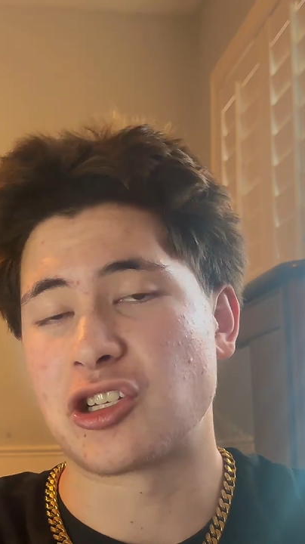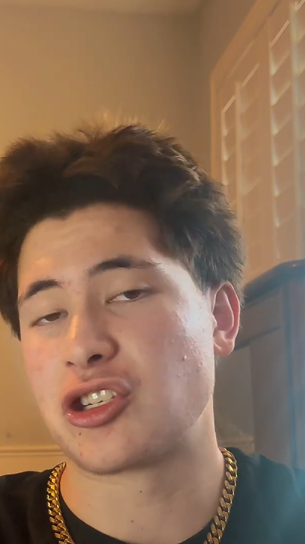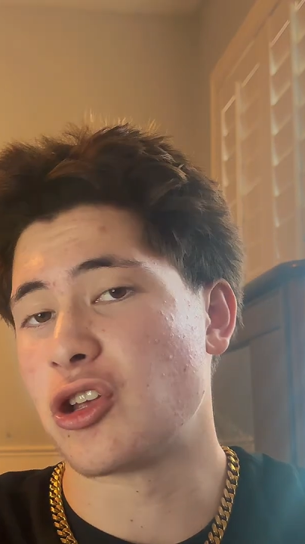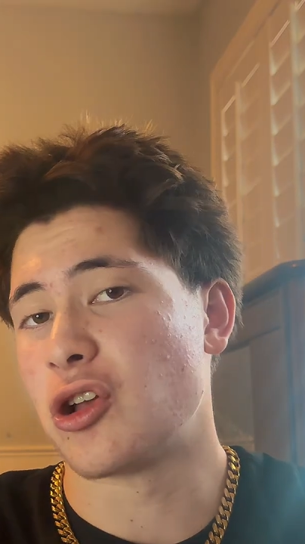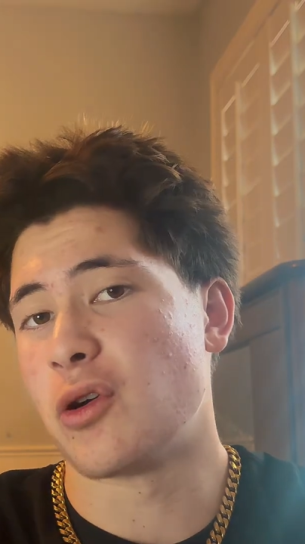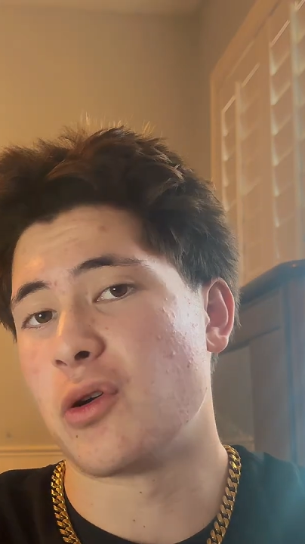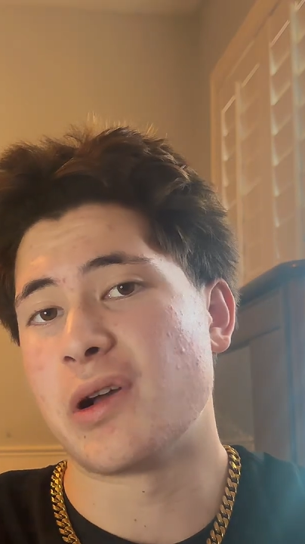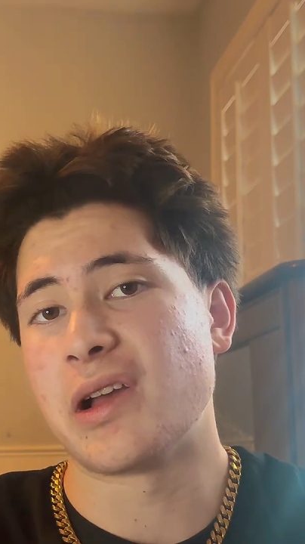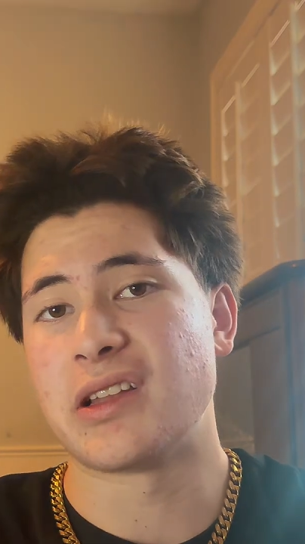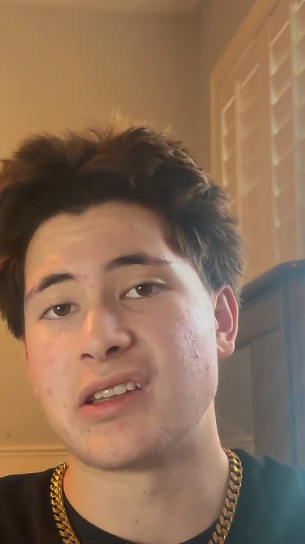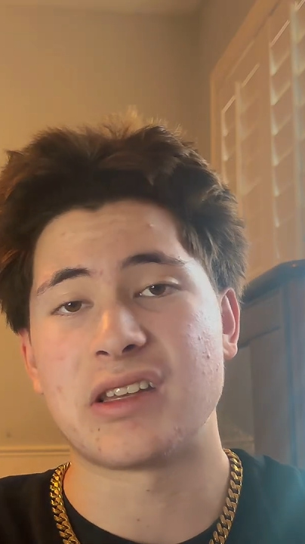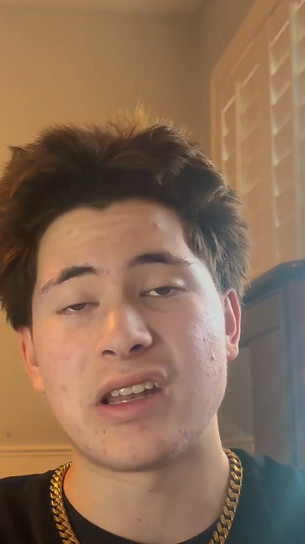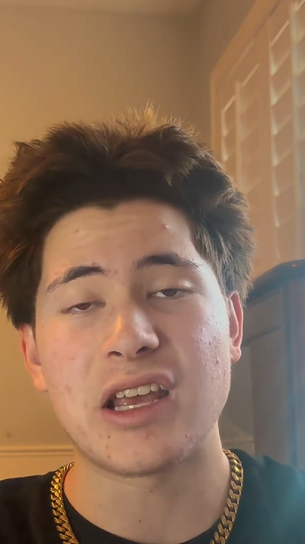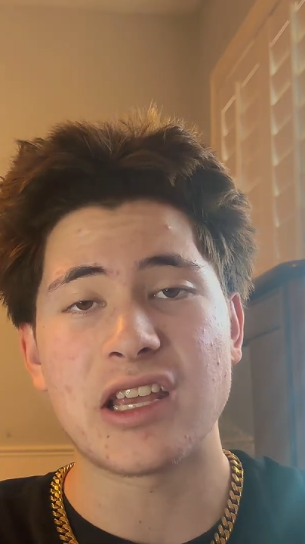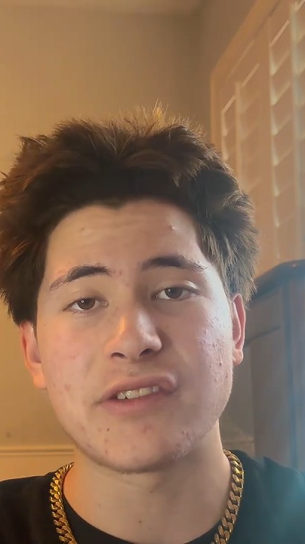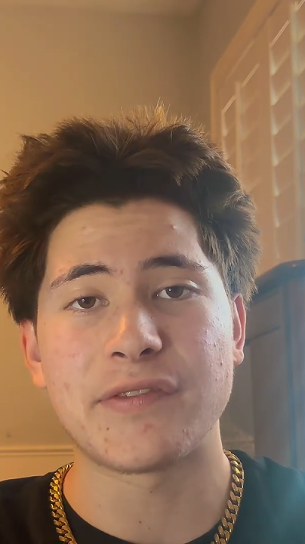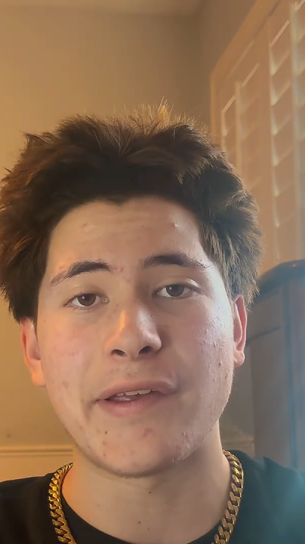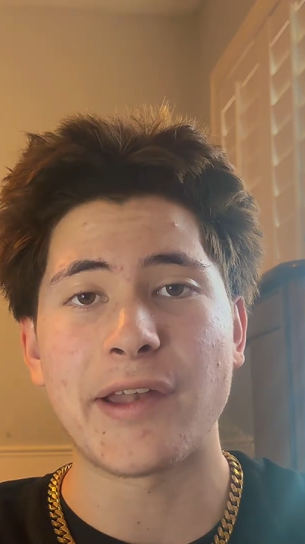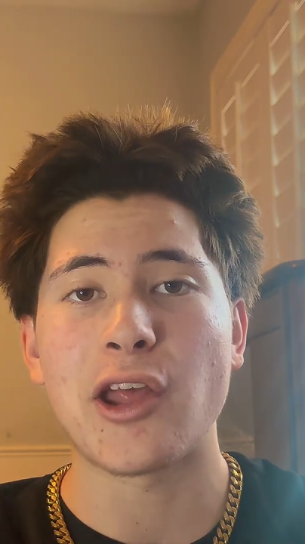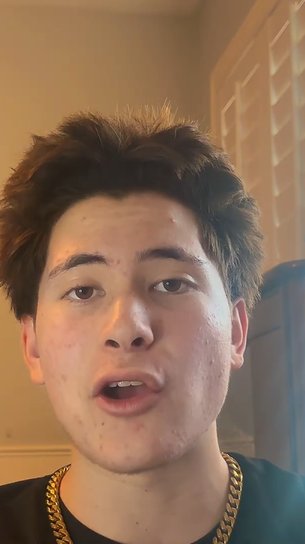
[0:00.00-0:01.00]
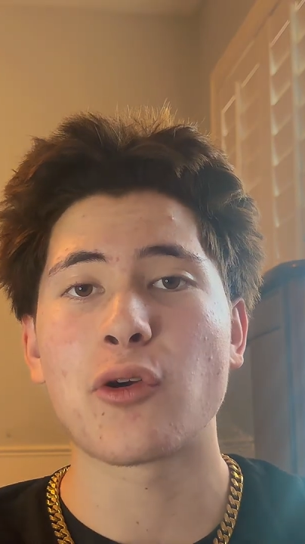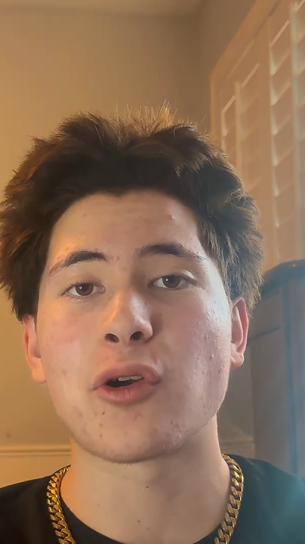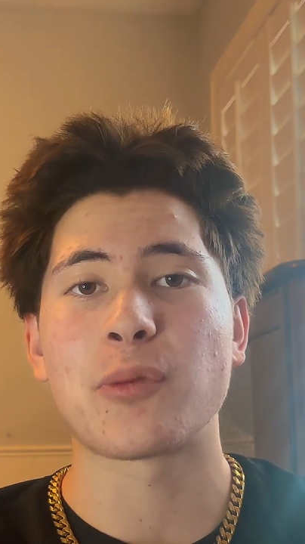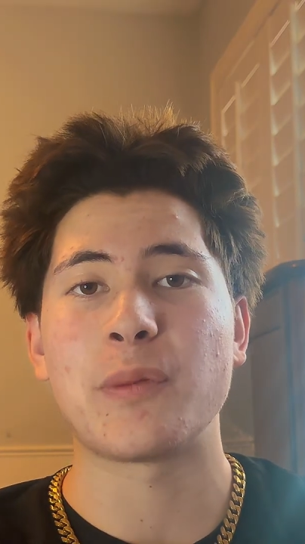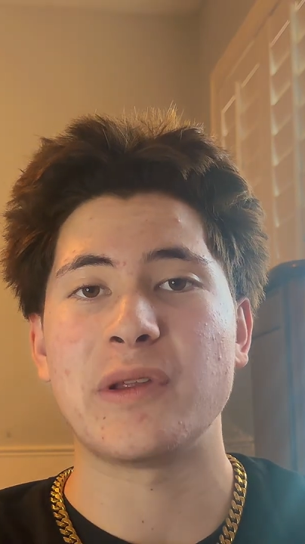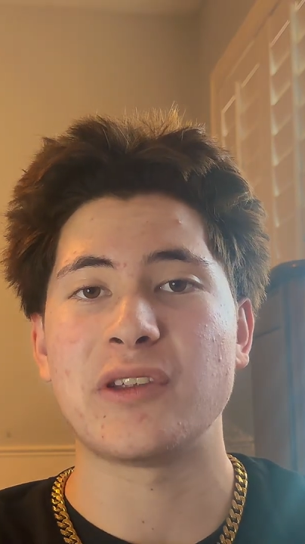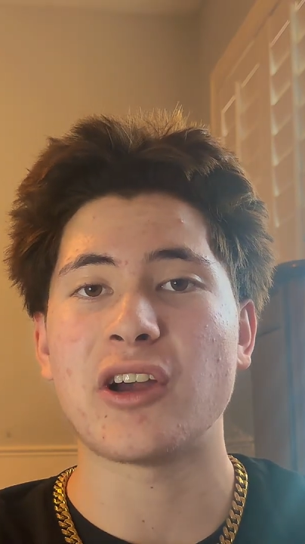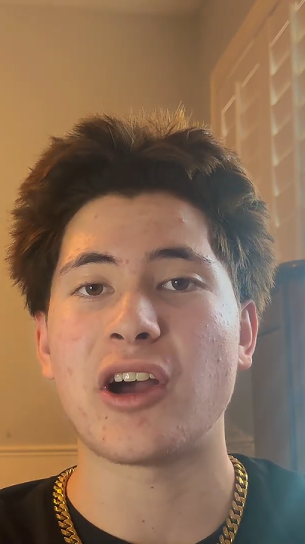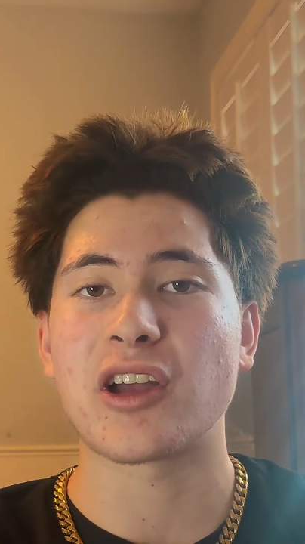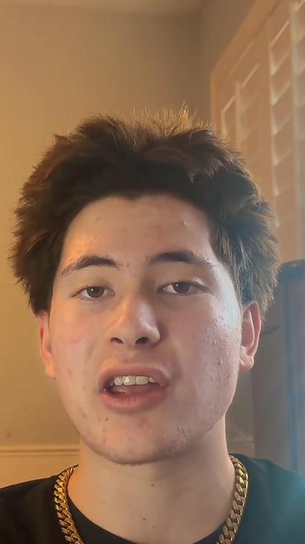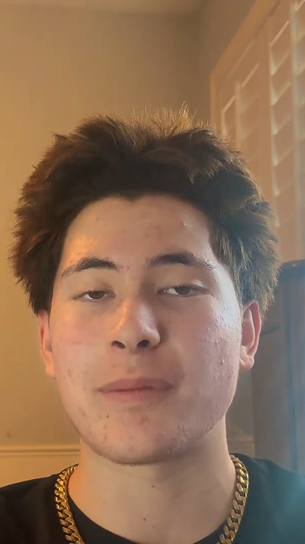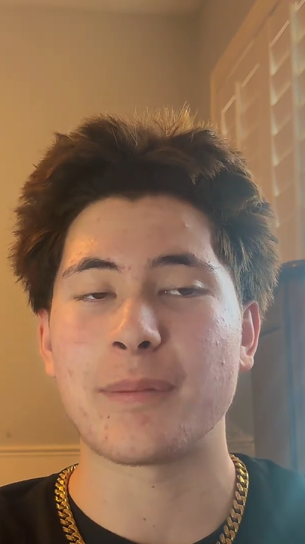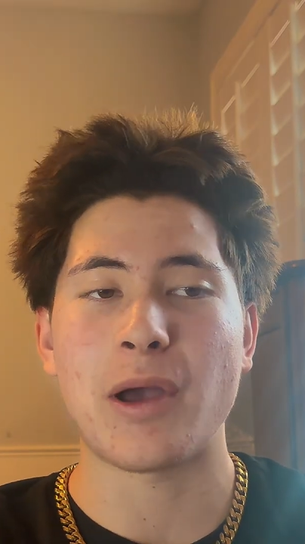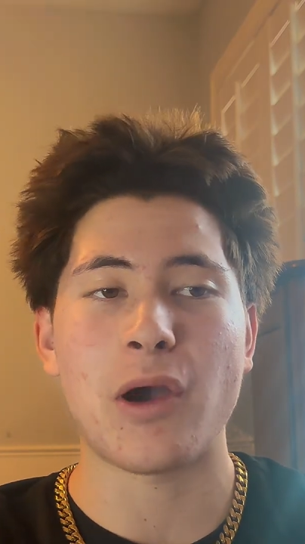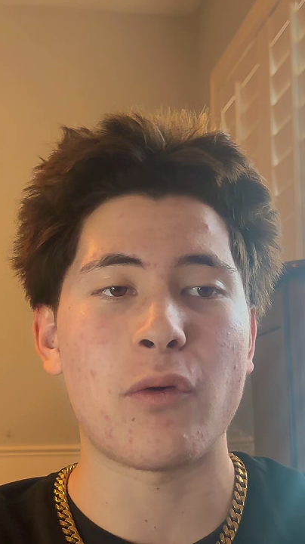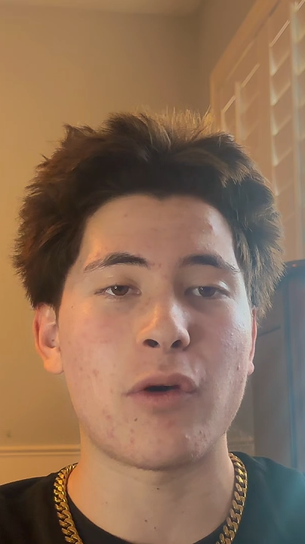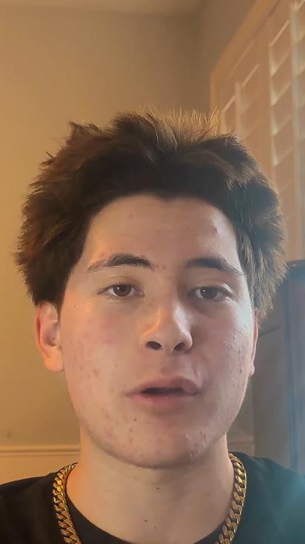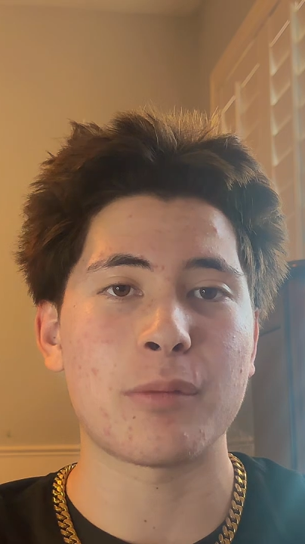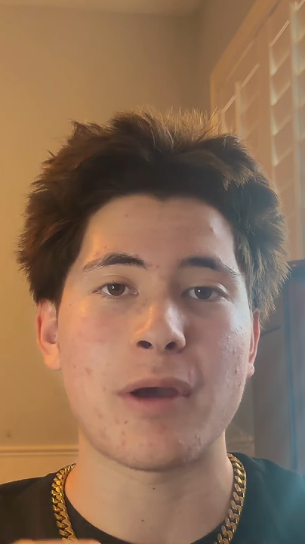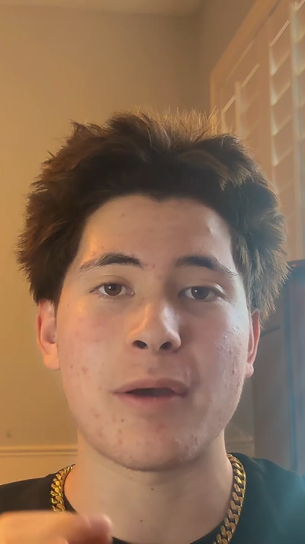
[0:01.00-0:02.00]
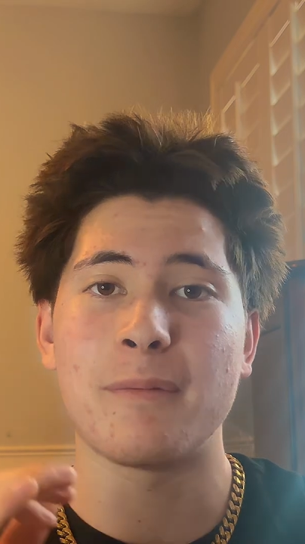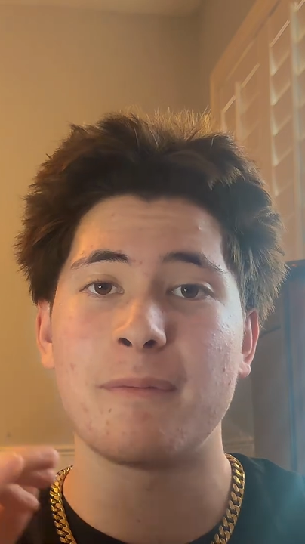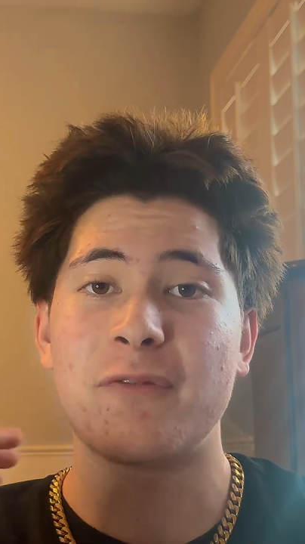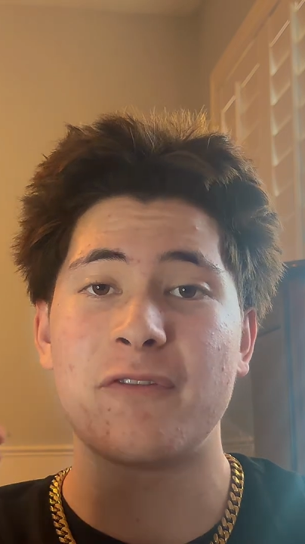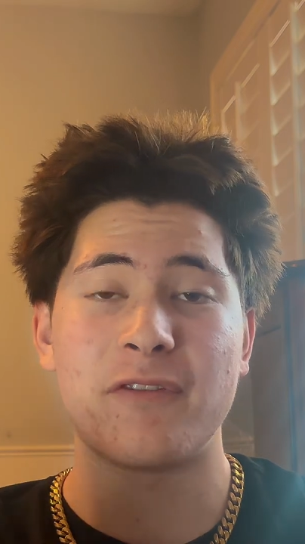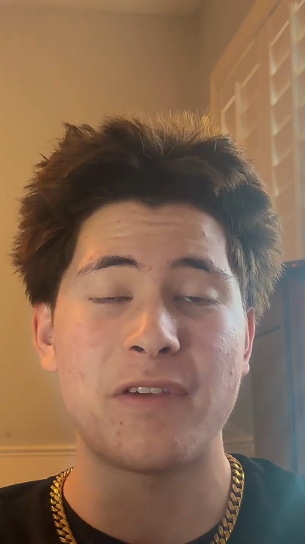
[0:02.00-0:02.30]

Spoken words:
So in today's video, we're gonna be talking about one of my